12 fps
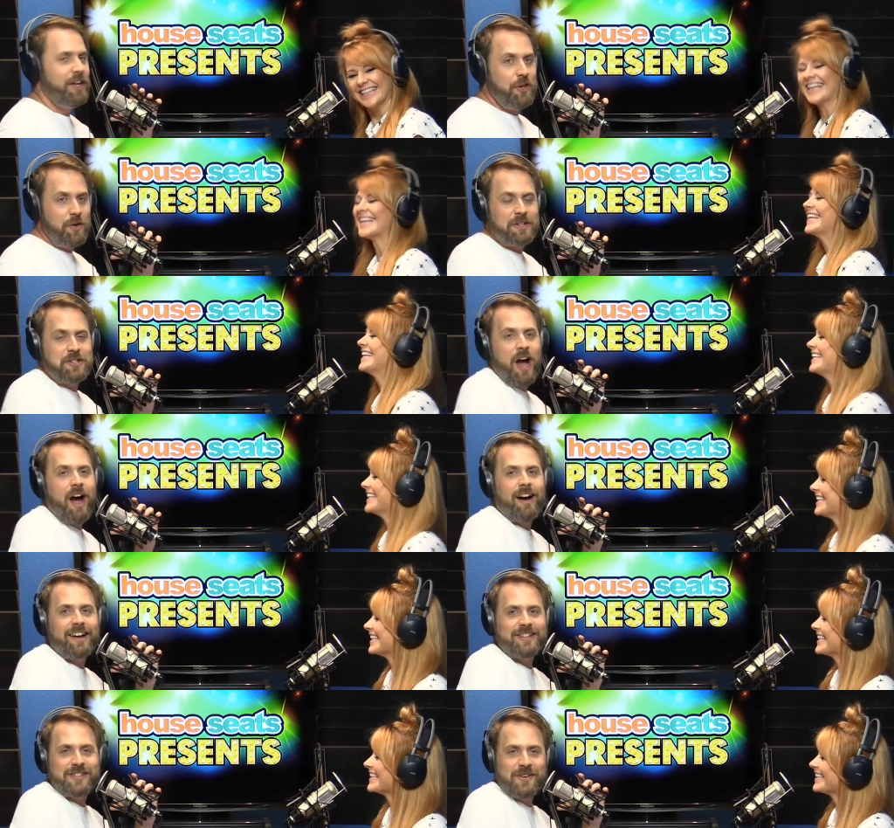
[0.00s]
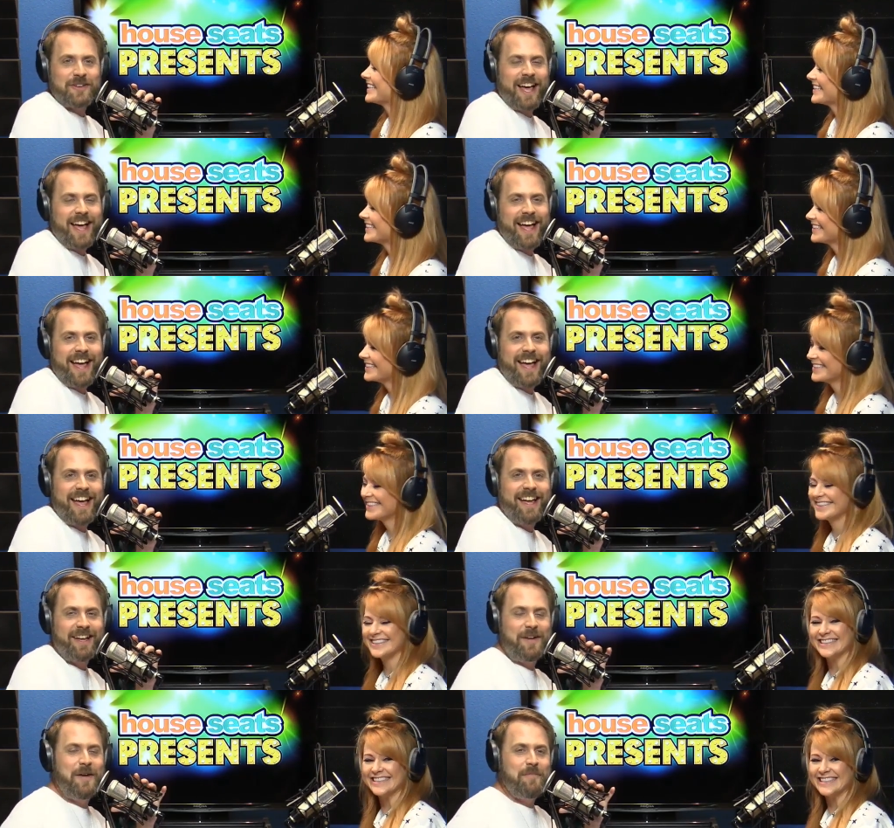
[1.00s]
Speaker 1: you can talk. It's okay.
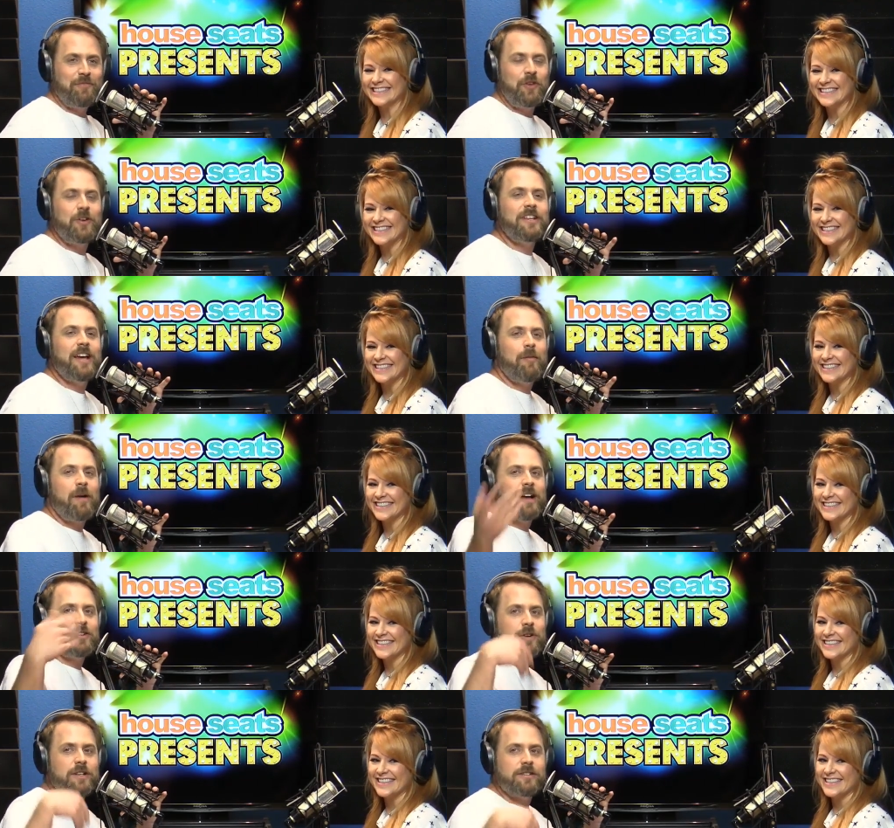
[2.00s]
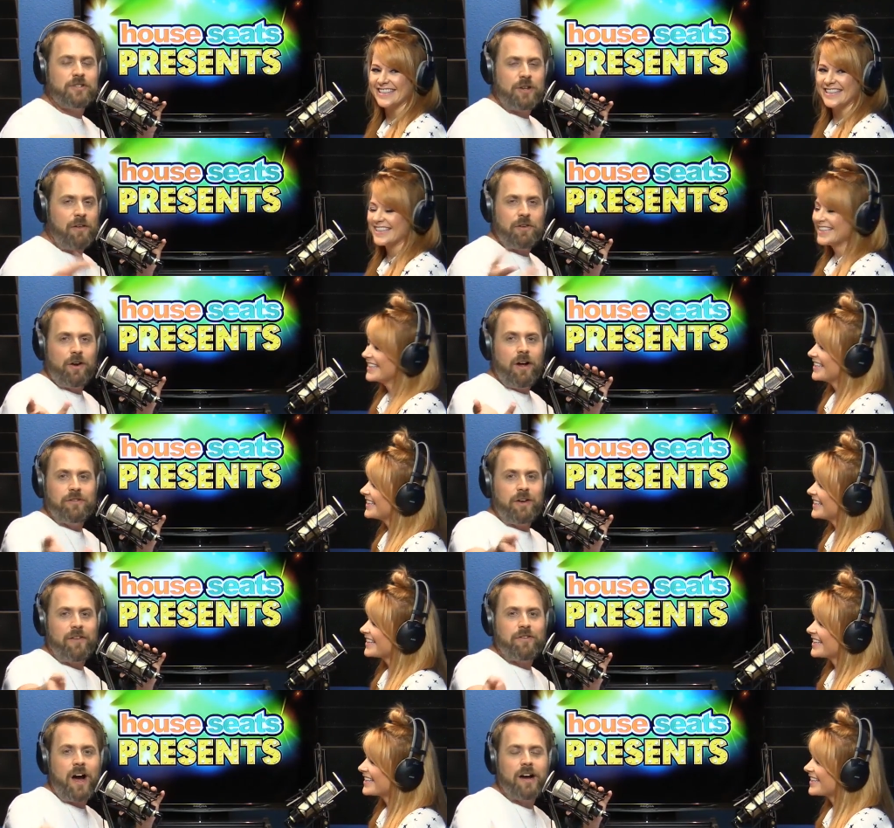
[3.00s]
You can yell back to us. Do you have? You also
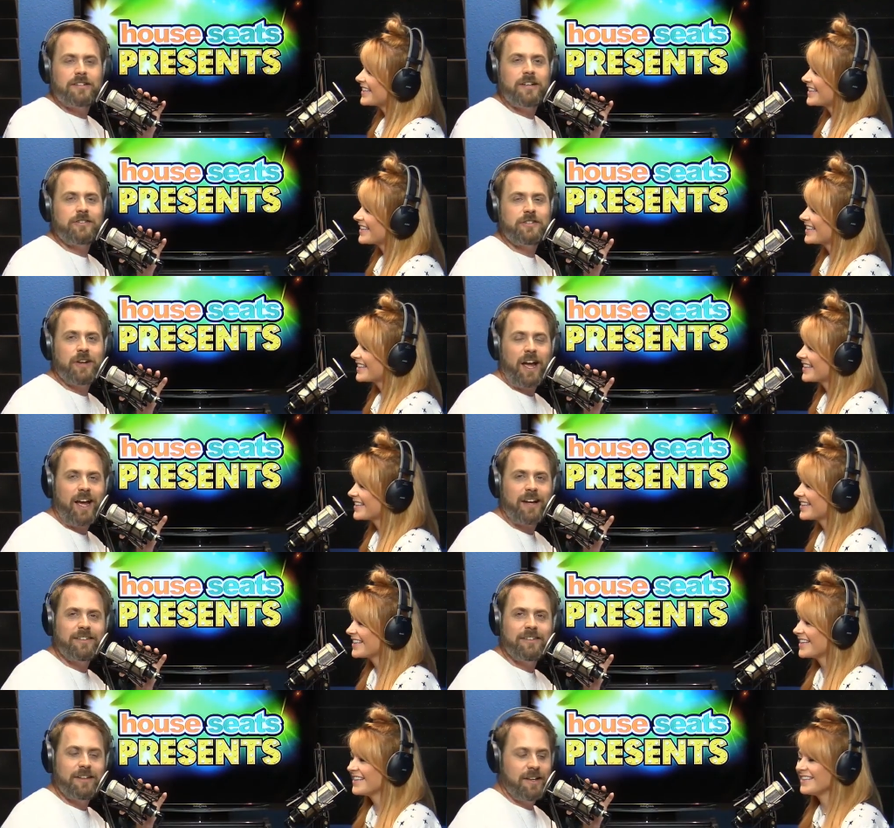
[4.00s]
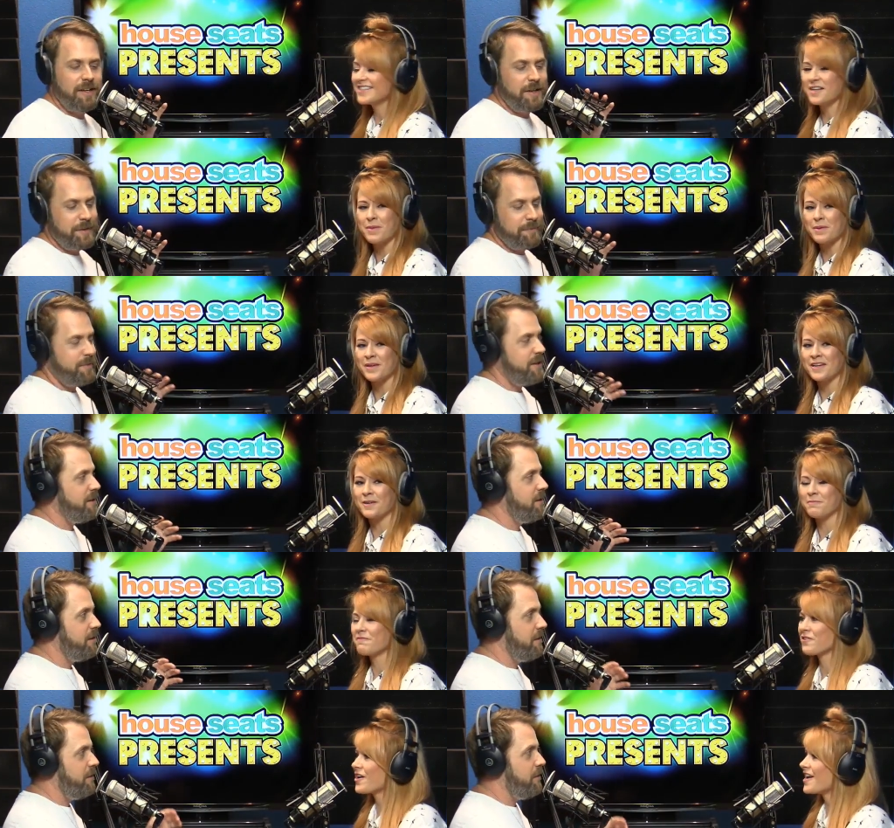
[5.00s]
have cocktails in your hand.
Speaker 2: Keely's done my makeup
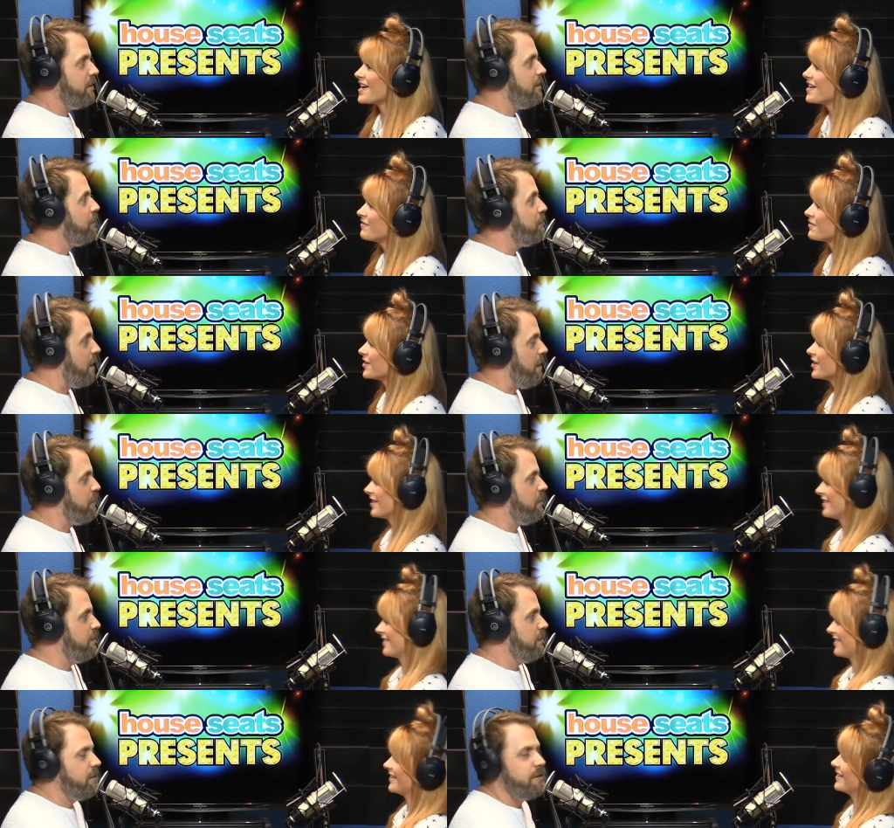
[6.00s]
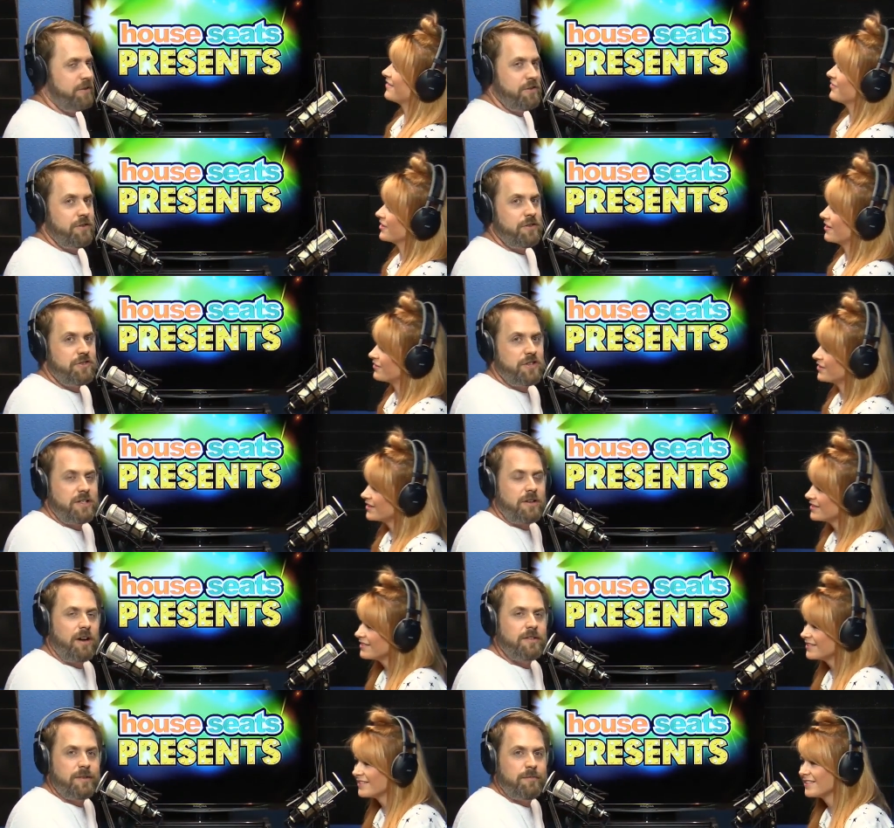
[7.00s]
forever. Forever. And ever and ever. She's
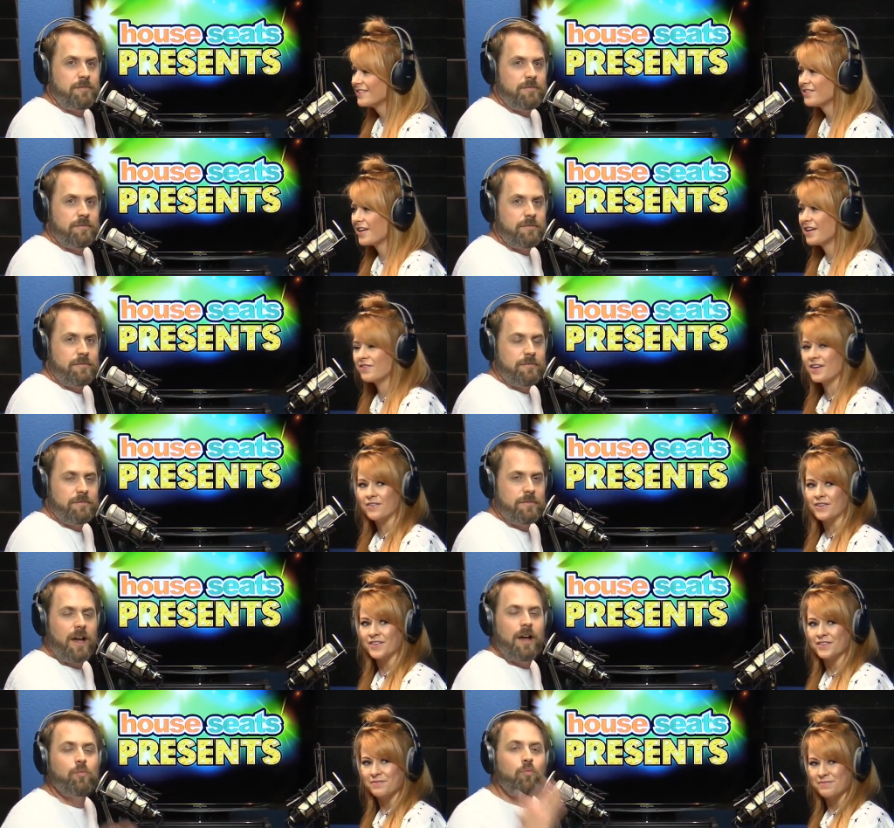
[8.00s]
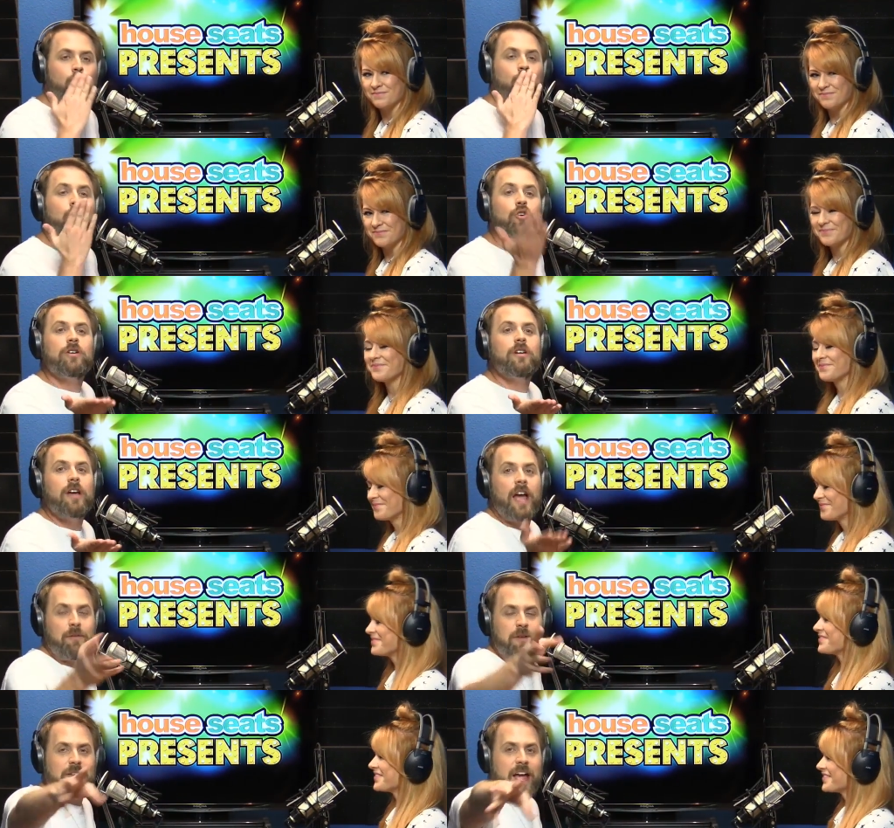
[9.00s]
awesome. Ever, ever.
Speaker 1: And
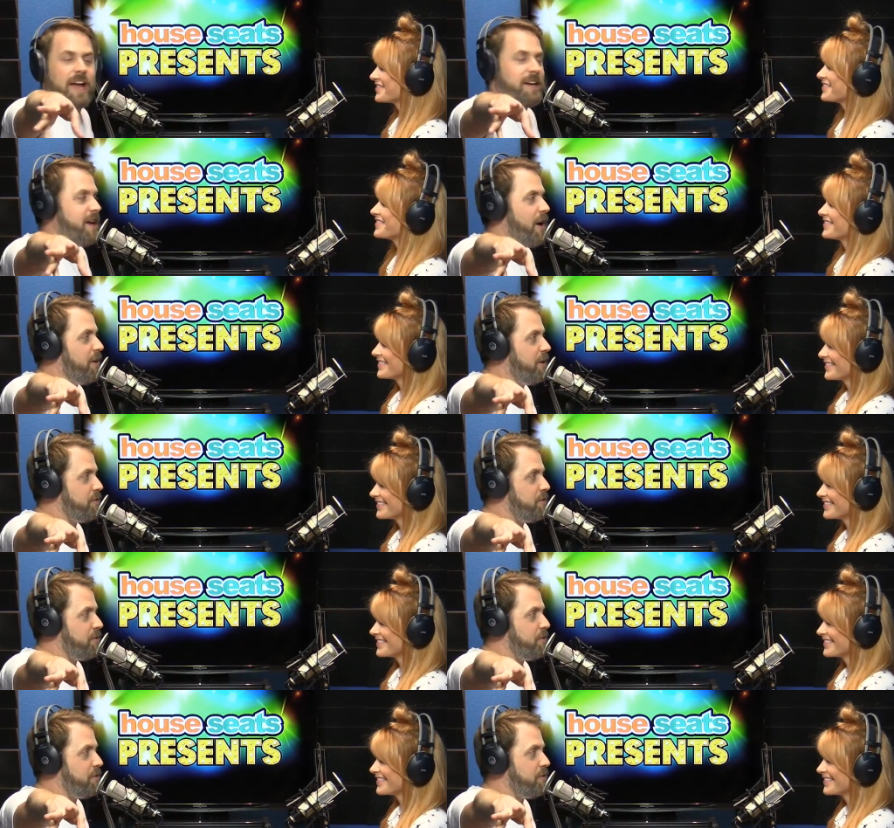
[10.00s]
we have Andy out here